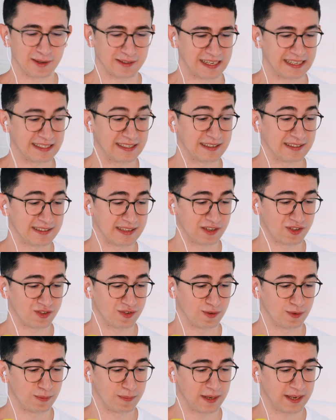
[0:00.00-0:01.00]
causality discussion
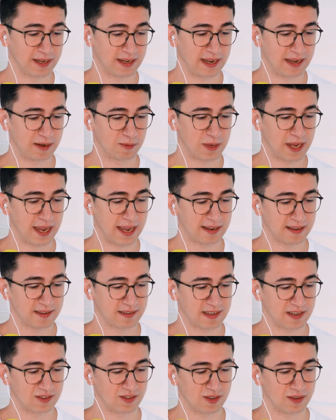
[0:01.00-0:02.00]
group. And we had a
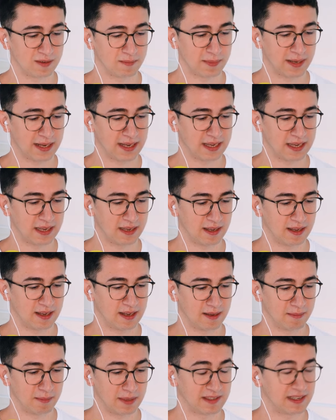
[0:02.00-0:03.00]
session by
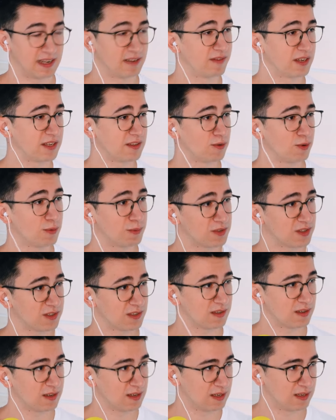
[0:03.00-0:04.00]
Marcel
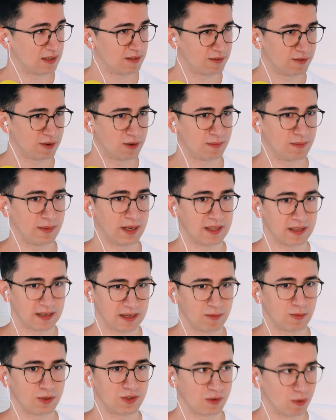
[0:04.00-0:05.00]
Wienöbst. He's from, I
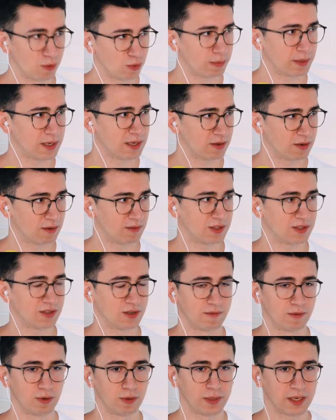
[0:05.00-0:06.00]
think it was Lübeck,
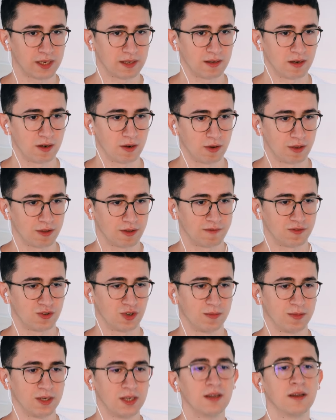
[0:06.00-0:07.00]
University of Lübeck in the north of
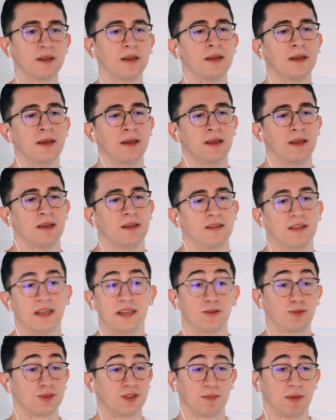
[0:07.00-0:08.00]
Germany.
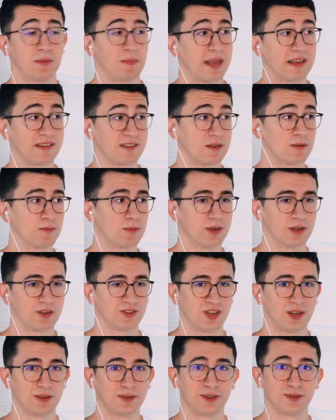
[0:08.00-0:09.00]
They do some amazing work.
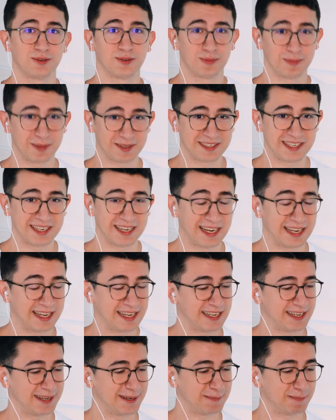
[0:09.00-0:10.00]
Shout out to Marcel.
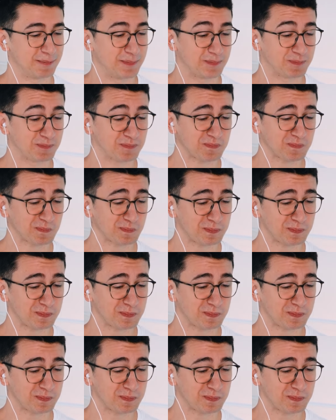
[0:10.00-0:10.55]
And